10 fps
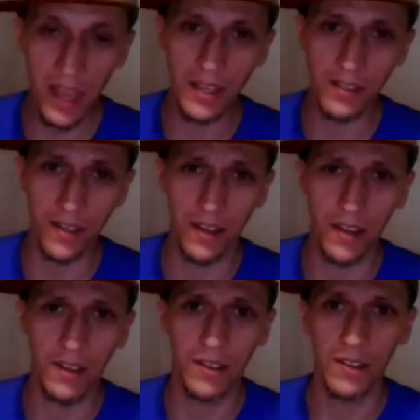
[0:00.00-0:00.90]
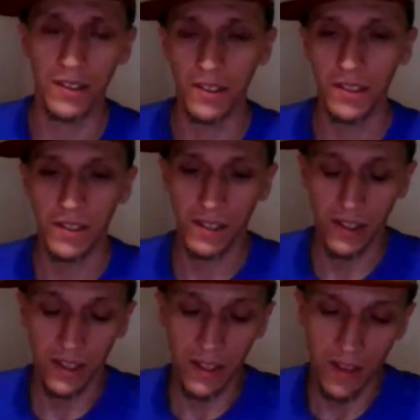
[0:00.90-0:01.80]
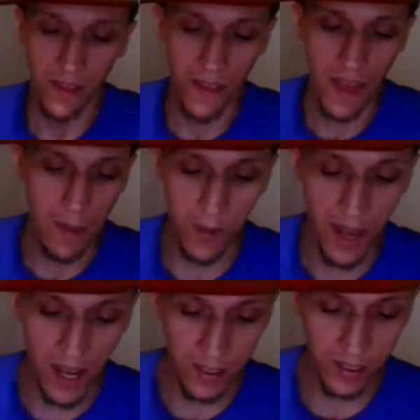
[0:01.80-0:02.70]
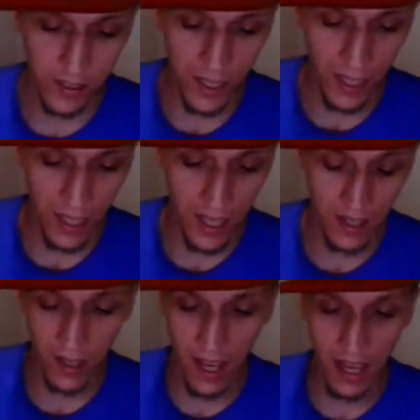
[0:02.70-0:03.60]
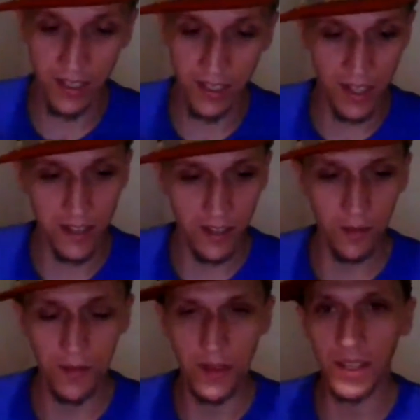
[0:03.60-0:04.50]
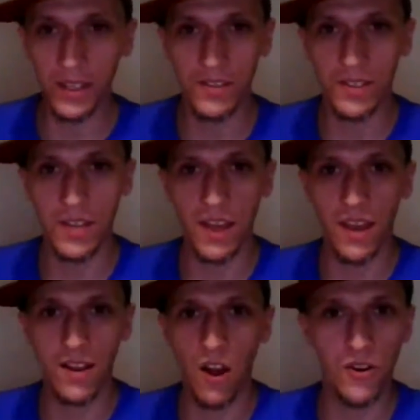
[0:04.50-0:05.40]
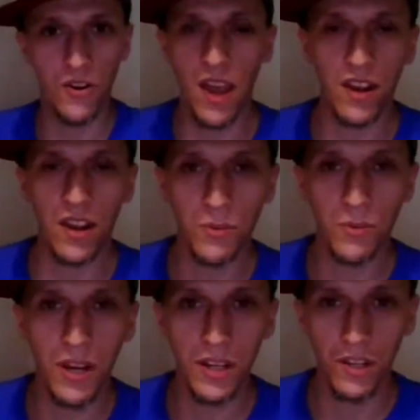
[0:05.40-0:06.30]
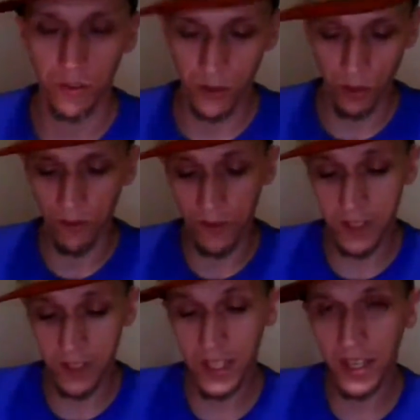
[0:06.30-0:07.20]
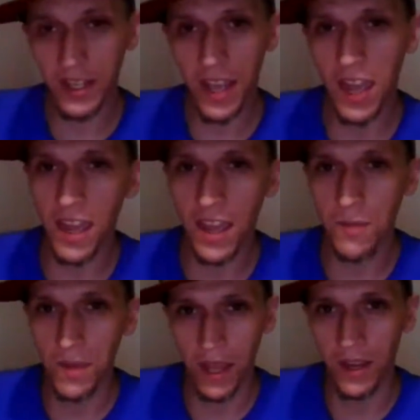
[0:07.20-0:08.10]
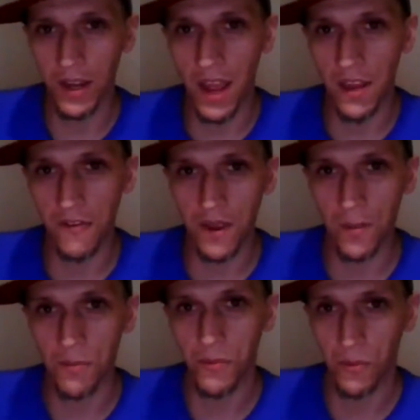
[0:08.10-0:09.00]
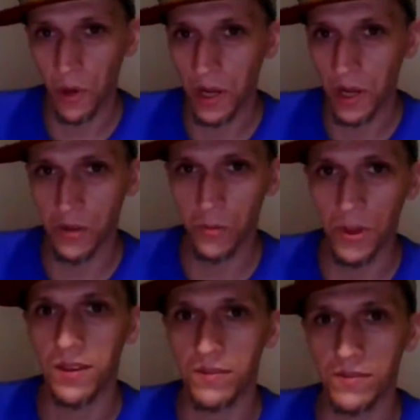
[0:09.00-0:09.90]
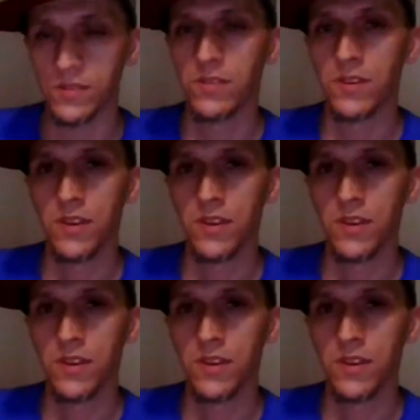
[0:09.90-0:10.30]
And that box, it says some things that are not on the radio. So if it's scanning AM and FM radio waves,